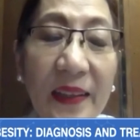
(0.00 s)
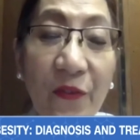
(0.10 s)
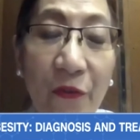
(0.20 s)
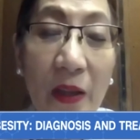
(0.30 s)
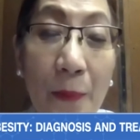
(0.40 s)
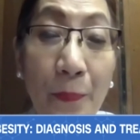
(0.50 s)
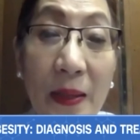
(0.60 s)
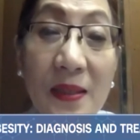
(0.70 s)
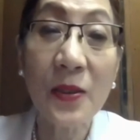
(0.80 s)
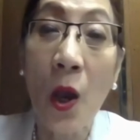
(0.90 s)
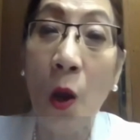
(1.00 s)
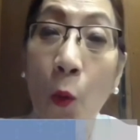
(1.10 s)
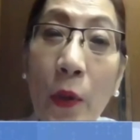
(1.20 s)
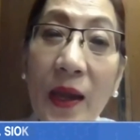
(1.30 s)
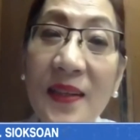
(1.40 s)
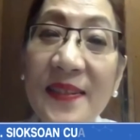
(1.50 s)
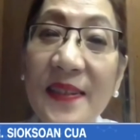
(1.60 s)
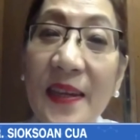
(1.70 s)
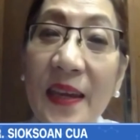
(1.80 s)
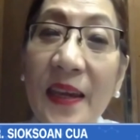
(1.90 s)
the Philippines, we are
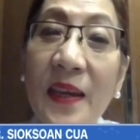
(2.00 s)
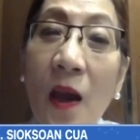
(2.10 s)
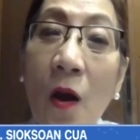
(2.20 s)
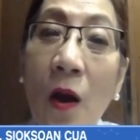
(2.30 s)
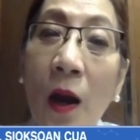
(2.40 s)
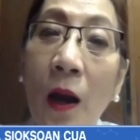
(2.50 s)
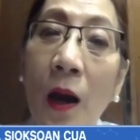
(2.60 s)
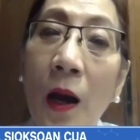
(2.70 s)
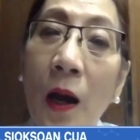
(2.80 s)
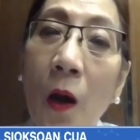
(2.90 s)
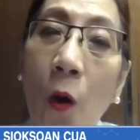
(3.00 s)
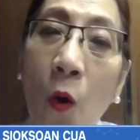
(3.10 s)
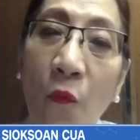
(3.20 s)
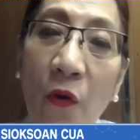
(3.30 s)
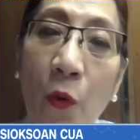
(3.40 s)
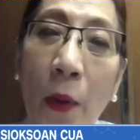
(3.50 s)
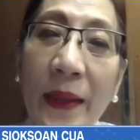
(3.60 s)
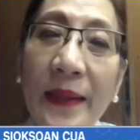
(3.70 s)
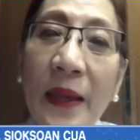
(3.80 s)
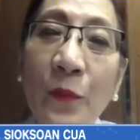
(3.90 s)
seeing
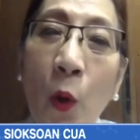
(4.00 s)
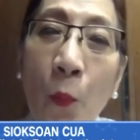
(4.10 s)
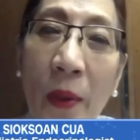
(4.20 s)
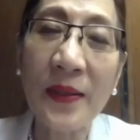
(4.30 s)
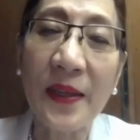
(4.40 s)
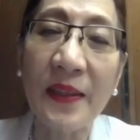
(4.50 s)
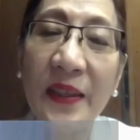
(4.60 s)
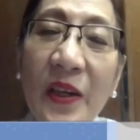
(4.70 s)
overweight and obesity